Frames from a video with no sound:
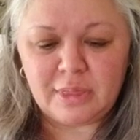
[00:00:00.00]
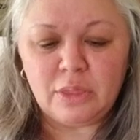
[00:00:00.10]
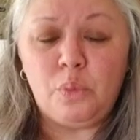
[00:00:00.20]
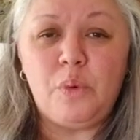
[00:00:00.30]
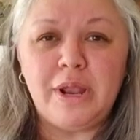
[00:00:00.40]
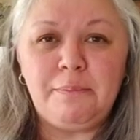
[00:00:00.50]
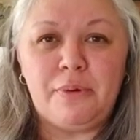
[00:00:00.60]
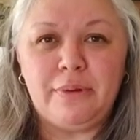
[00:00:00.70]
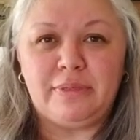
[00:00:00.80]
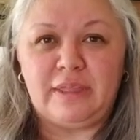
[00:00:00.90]
The one
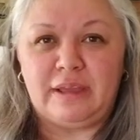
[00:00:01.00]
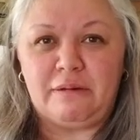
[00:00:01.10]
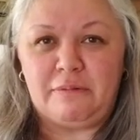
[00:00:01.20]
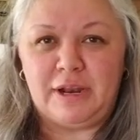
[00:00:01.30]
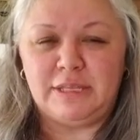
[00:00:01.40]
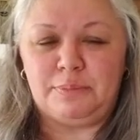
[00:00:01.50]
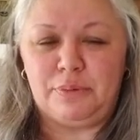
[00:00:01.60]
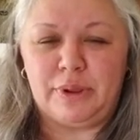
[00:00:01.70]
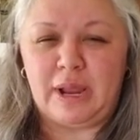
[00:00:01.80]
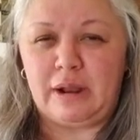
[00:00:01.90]
important thing I wanted to
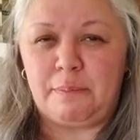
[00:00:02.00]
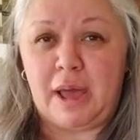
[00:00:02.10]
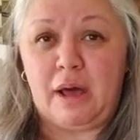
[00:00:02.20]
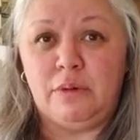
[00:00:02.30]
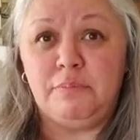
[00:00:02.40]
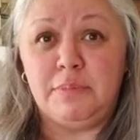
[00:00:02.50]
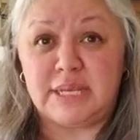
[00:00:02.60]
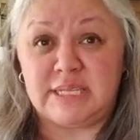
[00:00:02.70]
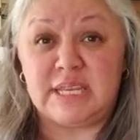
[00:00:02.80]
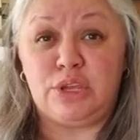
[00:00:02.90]
point out about
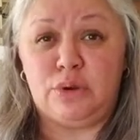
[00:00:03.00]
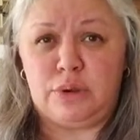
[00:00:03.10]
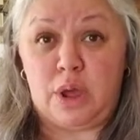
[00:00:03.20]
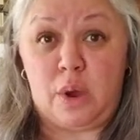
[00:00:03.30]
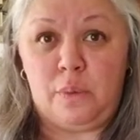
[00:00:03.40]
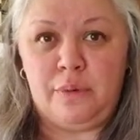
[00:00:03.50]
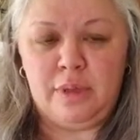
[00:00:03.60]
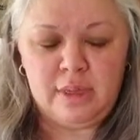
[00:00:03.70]
mixing your dough.